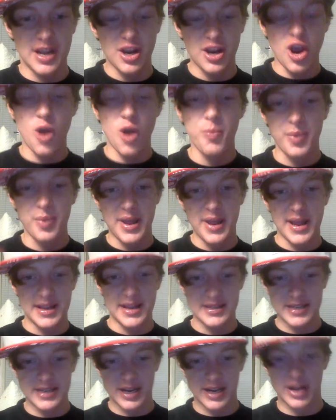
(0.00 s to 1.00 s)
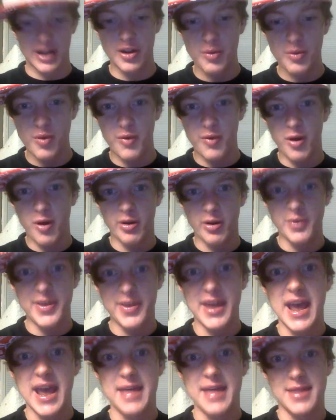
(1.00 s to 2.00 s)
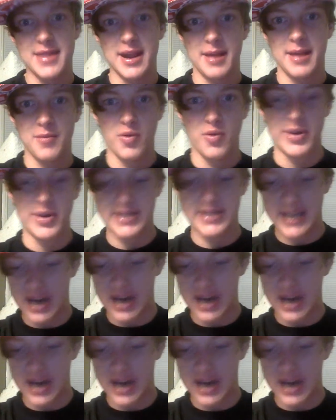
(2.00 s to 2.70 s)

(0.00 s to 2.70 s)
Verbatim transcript: cope and to move forward with it, and then I'm going to get